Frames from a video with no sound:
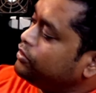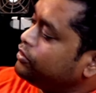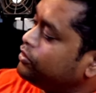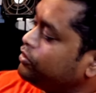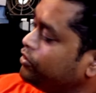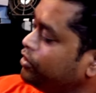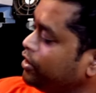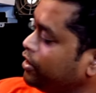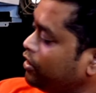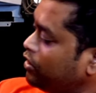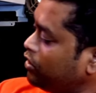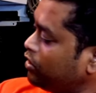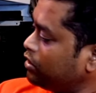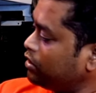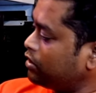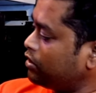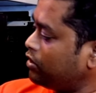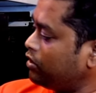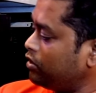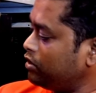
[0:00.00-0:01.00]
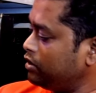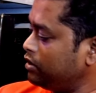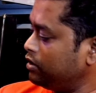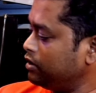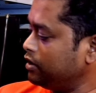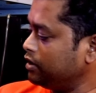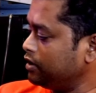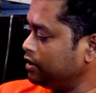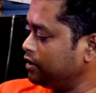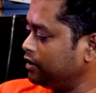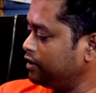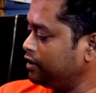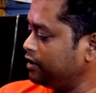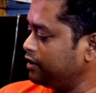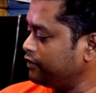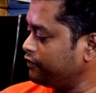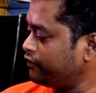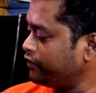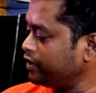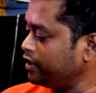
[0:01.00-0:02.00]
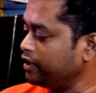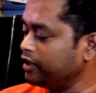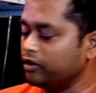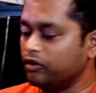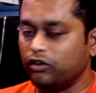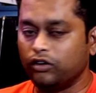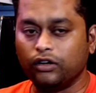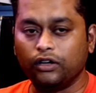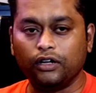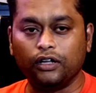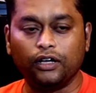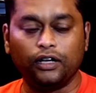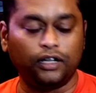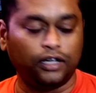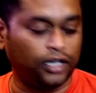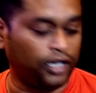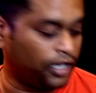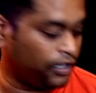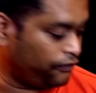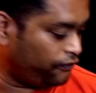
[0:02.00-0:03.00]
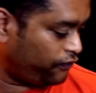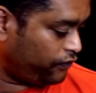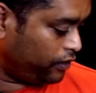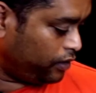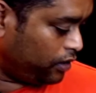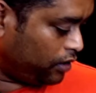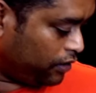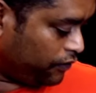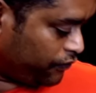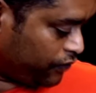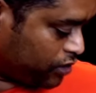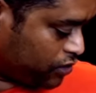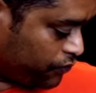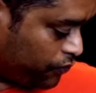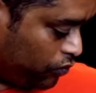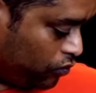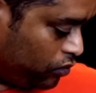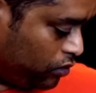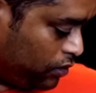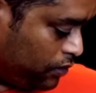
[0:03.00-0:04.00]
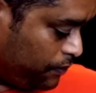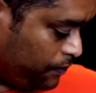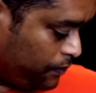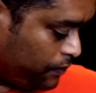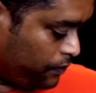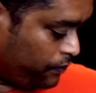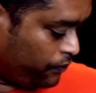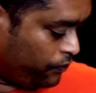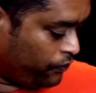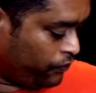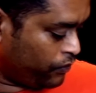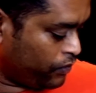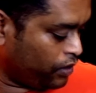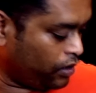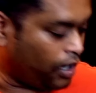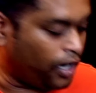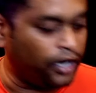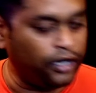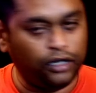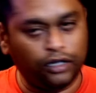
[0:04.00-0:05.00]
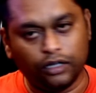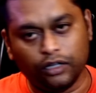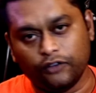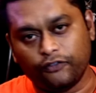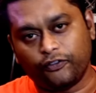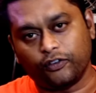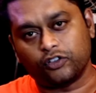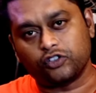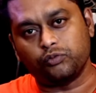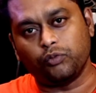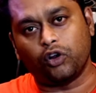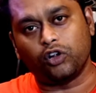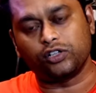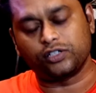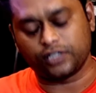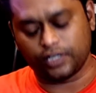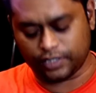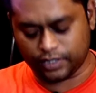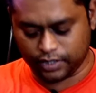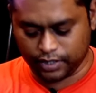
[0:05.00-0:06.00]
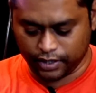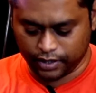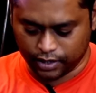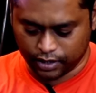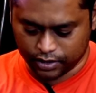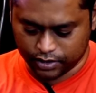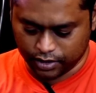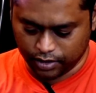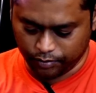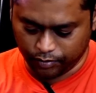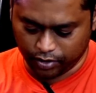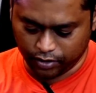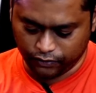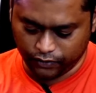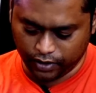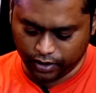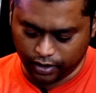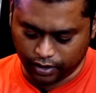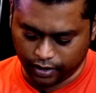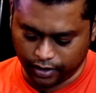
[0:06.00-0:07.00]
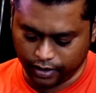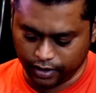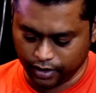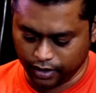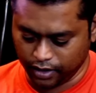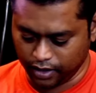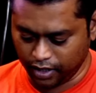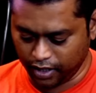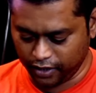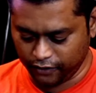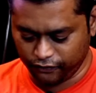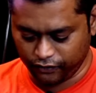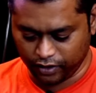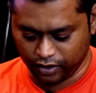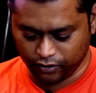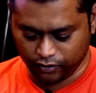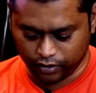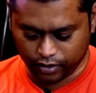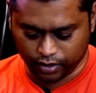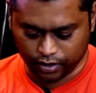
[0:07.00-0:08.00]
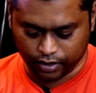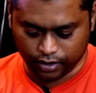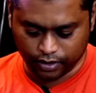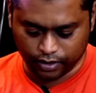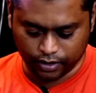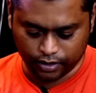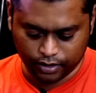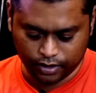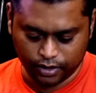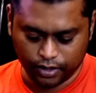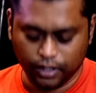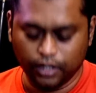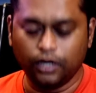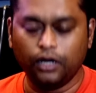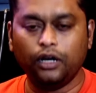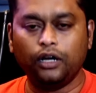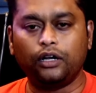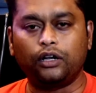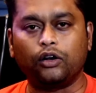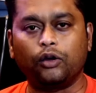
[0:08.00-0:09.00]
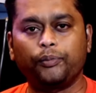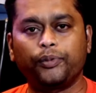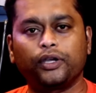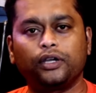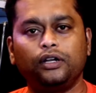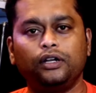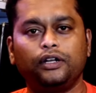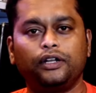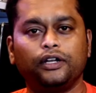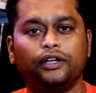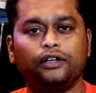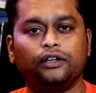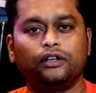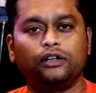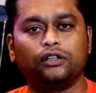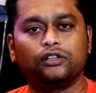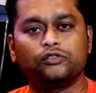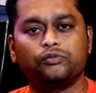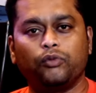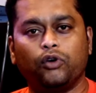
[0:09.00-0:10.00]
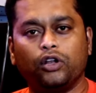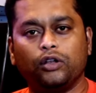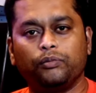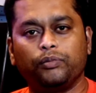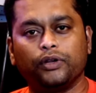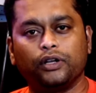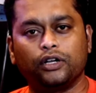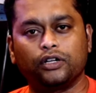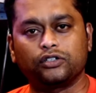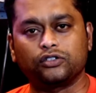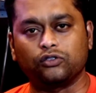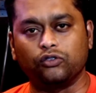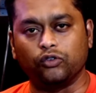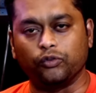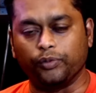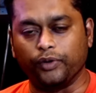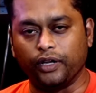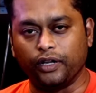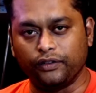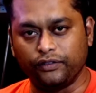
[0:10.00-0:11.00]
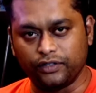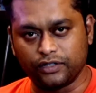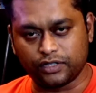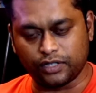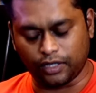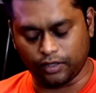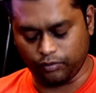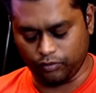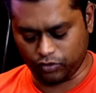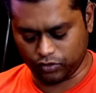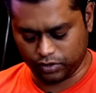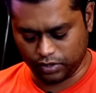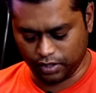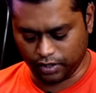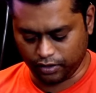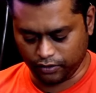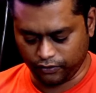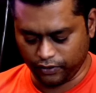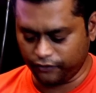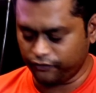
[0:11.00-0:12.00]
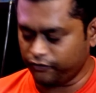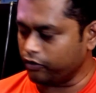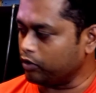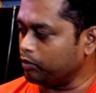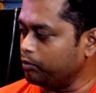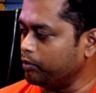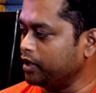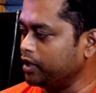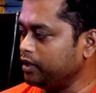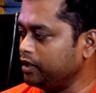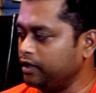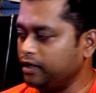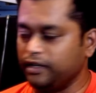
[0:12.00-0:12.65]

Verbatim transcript: So they are all uh, feeding on uh, live uh, fish food. And uh, for small size tetras, I am giving again uh, life lover uh, tropical treat and uh, small pellets. This I mostly give it for my